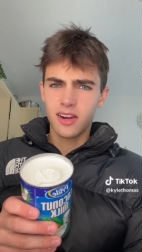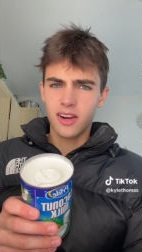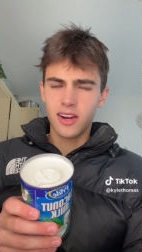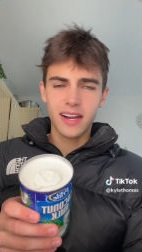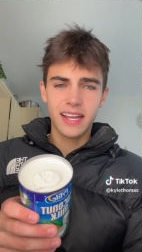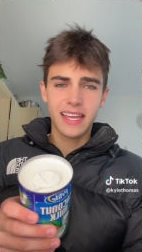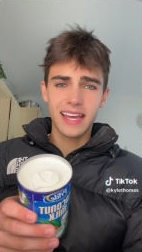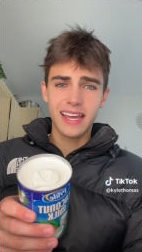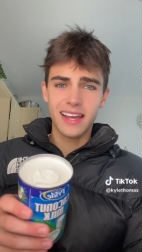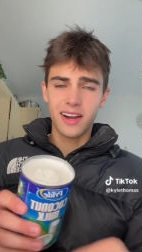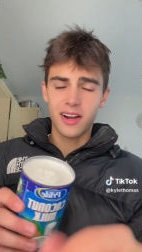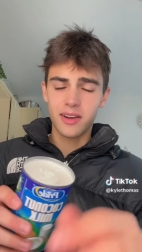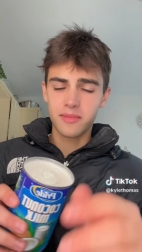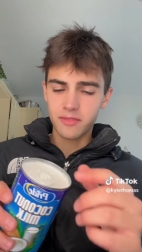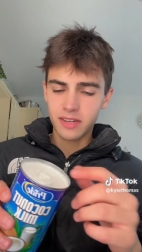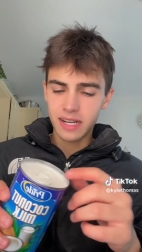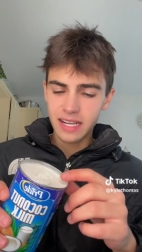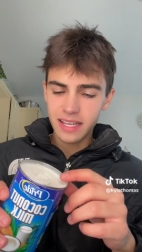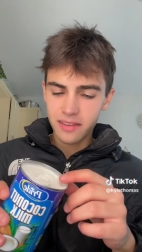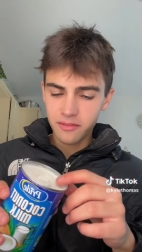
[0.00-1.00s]
Okay,
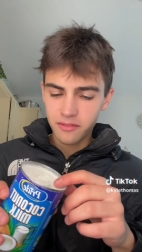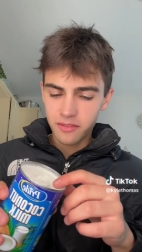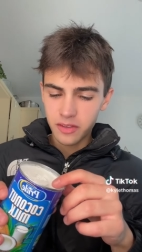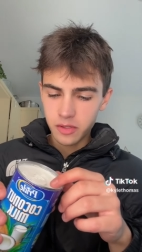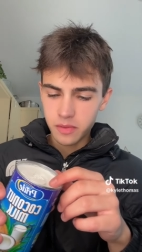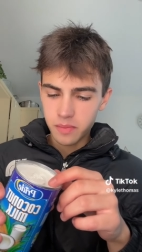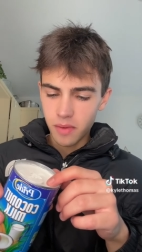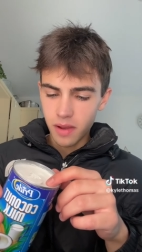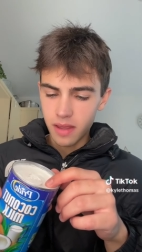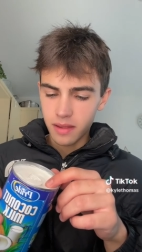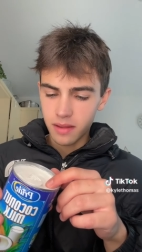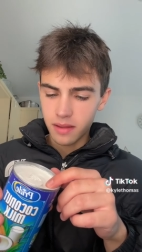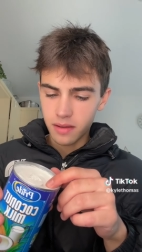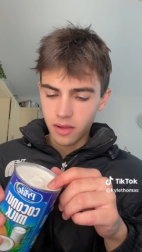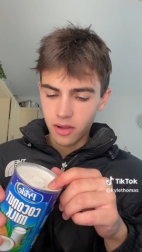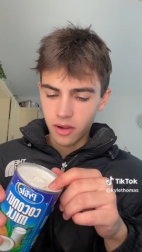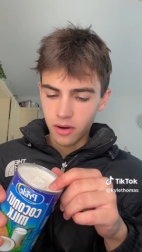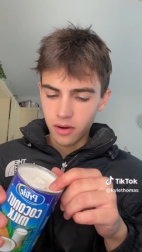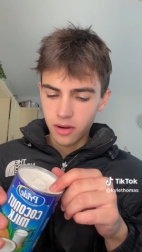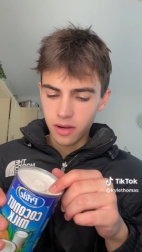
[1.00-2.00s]
I'm really confused. My
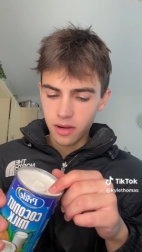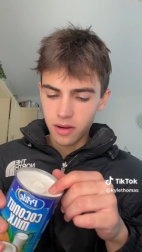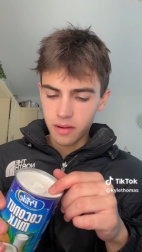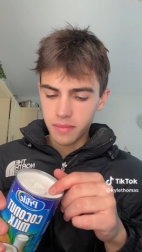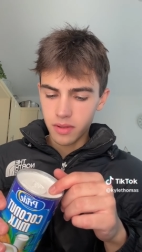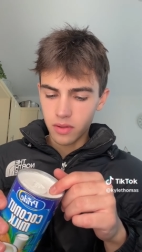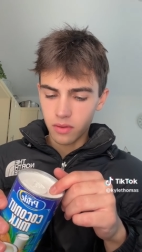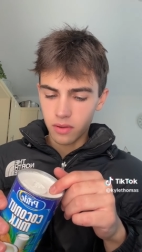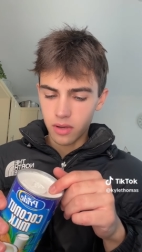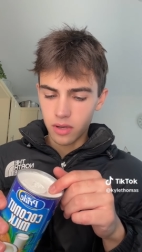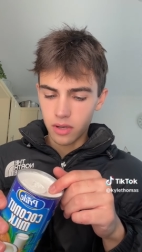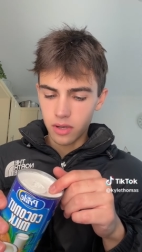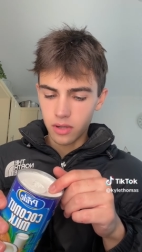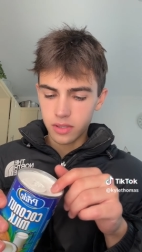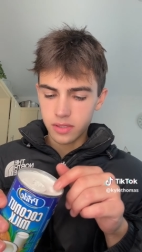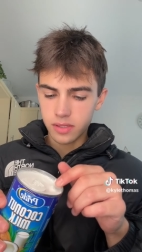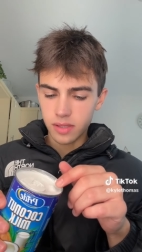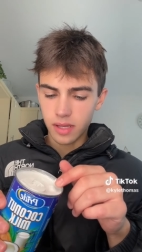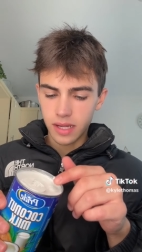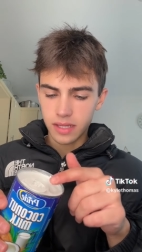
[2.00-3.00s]
coconut milk
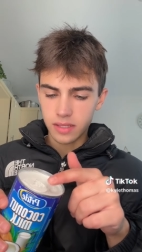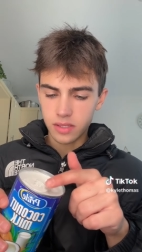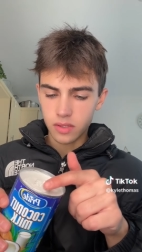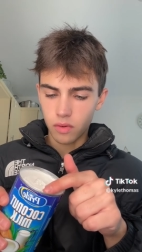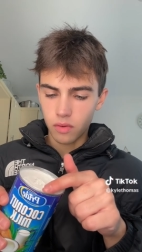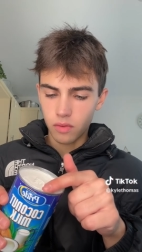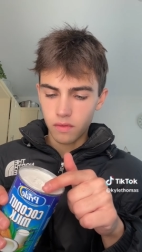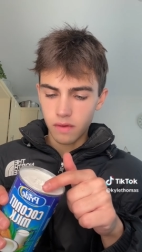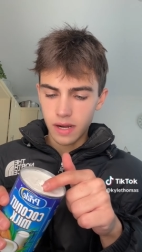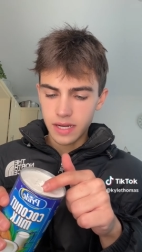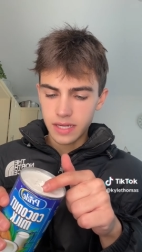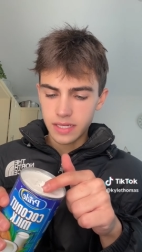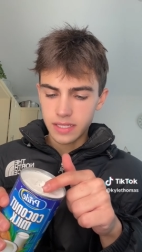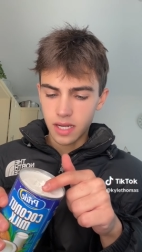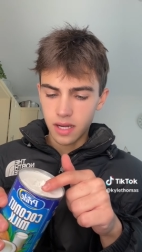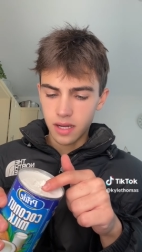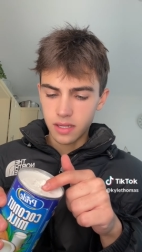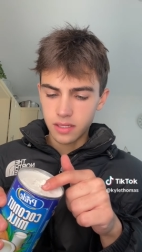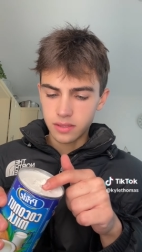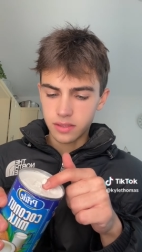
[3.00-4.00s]
looks like it's already
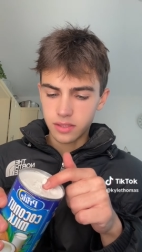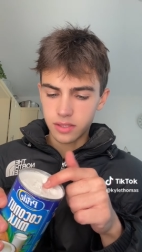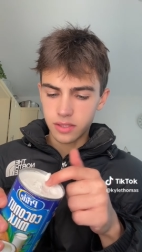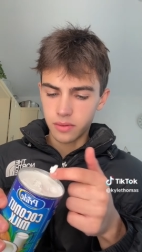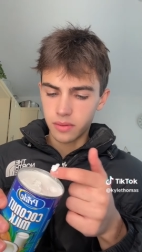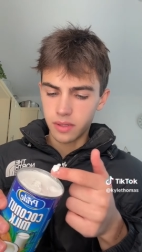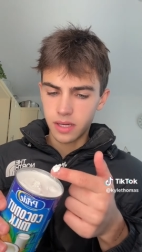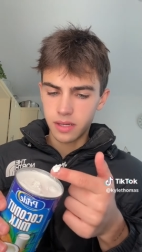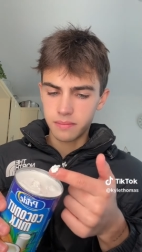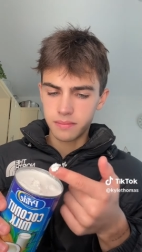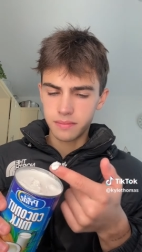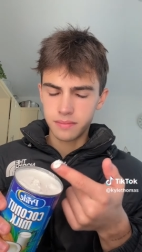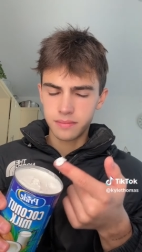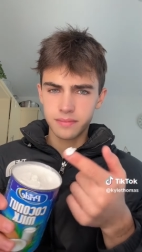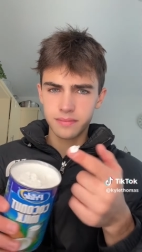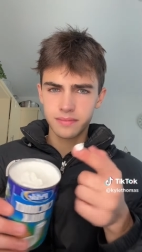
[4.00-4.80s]
turned to